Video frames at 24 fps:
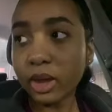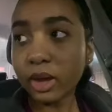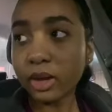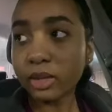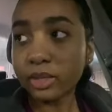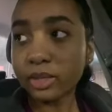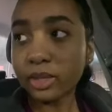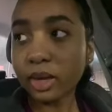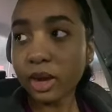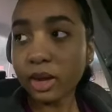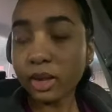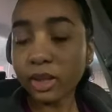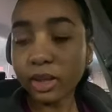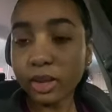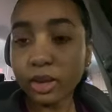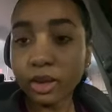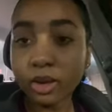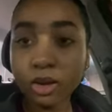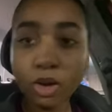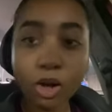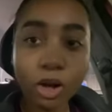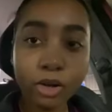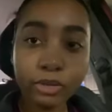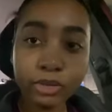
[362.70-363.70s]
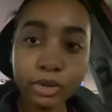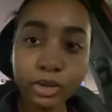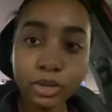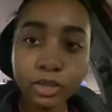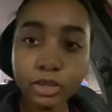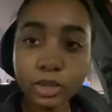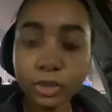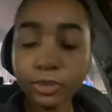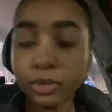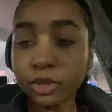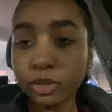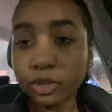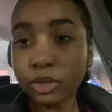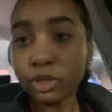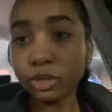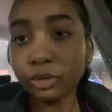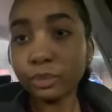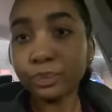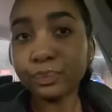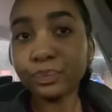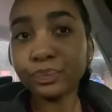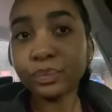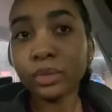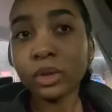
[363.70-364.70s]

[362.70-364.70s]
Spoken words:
It's kind of like a coffee substitute.